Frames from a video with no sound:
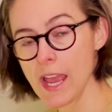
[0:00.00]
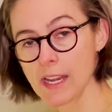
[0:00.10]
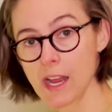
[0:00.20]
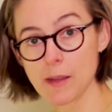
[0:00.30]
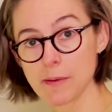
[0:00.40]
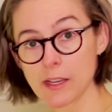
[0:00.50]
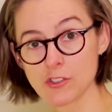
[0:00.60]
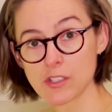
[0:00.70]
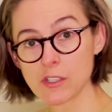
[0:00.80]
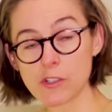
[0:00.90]
And I'm
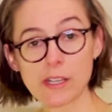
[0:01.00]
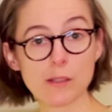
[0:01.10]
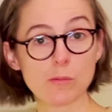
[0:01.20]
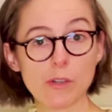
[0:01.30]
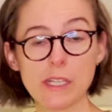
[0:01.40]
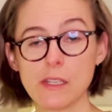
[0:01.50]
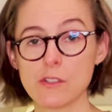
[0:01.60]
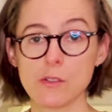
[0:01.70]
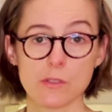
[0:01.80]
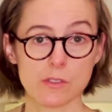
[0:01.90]
actually gonna crack them right
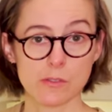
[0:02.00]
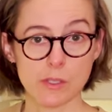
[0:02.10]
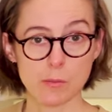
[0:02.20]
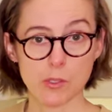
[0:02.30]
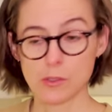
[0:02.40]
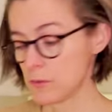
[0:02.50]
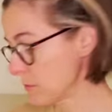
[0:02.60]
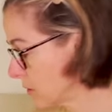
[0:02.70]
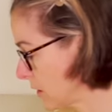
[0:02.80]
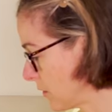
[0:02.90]
into a serving bowl.
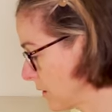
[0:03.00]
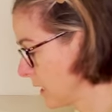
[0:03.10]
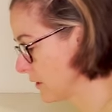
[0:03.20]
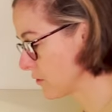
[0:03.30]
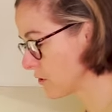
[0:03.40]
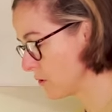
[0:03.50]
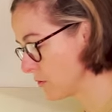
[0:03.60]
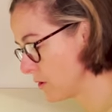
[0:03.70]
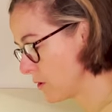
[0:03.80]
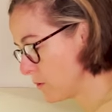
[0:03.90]
So there's
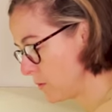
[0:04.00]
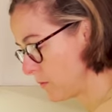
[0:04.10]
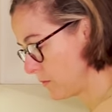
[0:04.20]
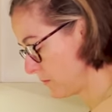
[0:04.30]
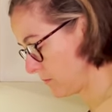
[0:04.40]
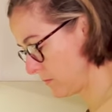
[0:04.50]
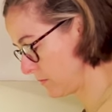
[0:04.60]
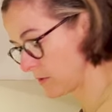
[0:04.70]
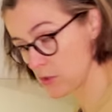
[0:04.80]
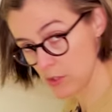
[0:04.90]

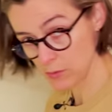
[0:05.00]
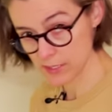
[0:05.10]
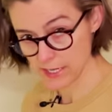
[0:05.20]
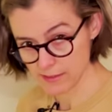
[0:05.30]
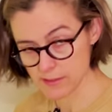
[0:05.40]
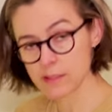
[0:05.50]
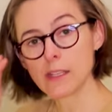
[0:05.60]
no sense